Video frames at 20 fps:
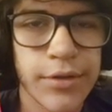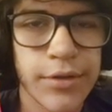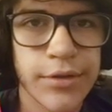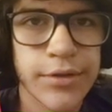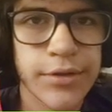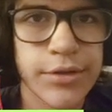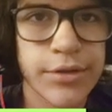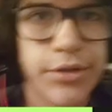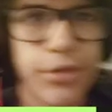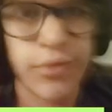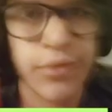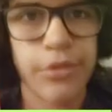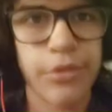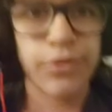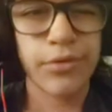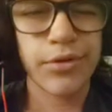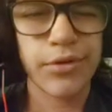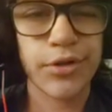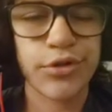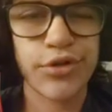
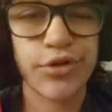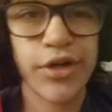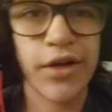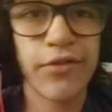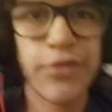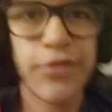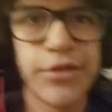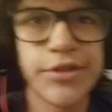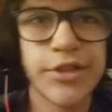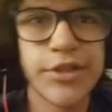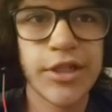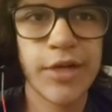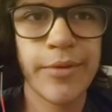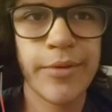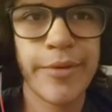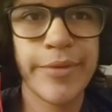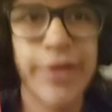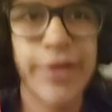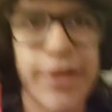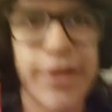so the Traveler's Hub,
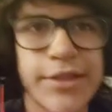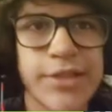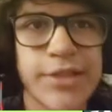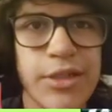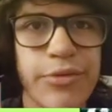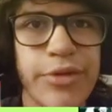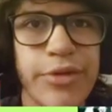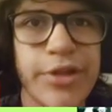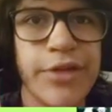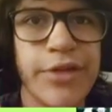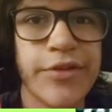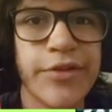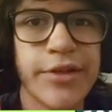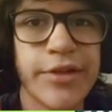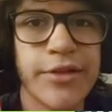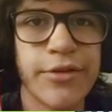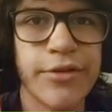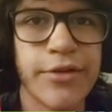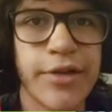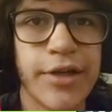I mean, like, it's not really even
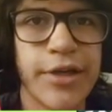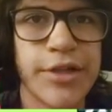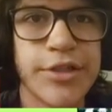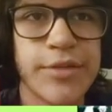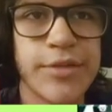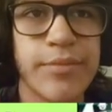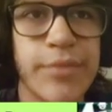like a location,